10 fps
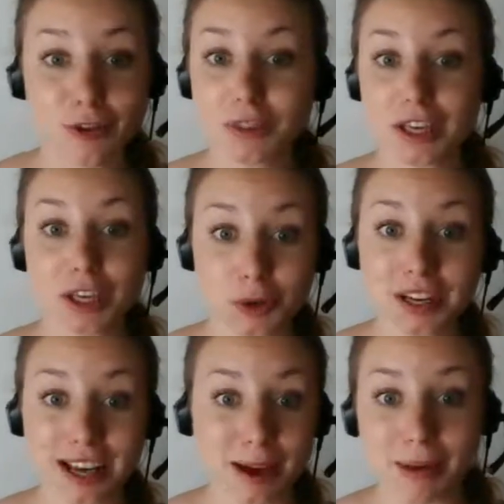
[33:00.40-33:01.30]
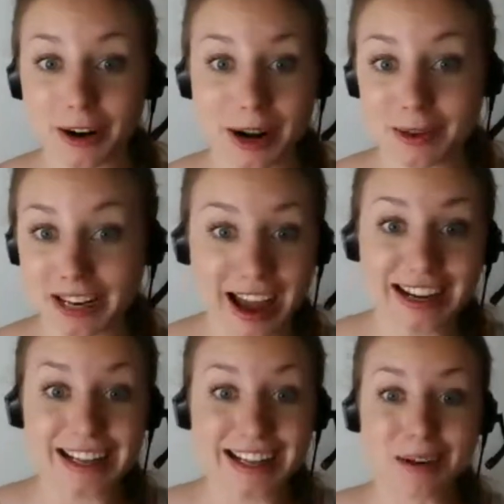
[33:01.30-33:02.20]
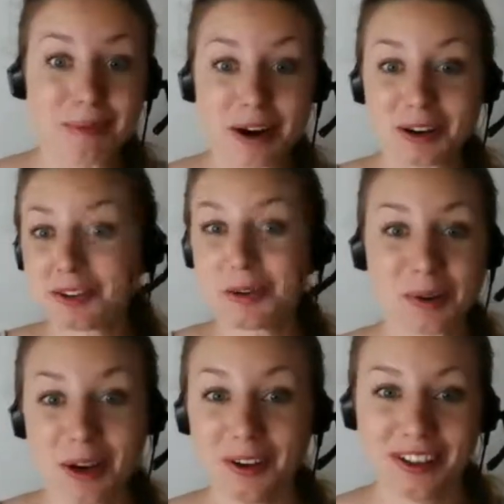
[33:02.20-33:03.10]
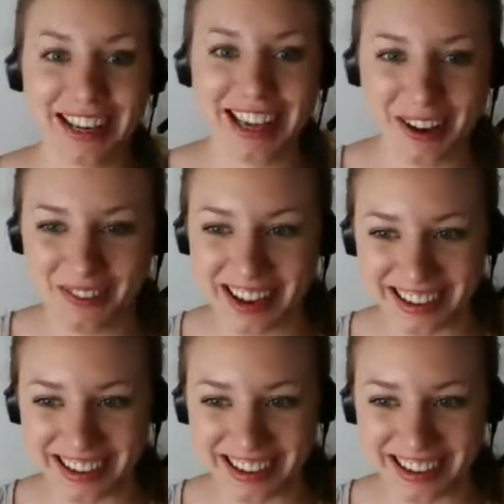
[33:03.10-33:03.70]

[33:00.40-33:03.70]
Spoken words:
yeah, if you think you need to get better, I mean, I need to get better, so we all need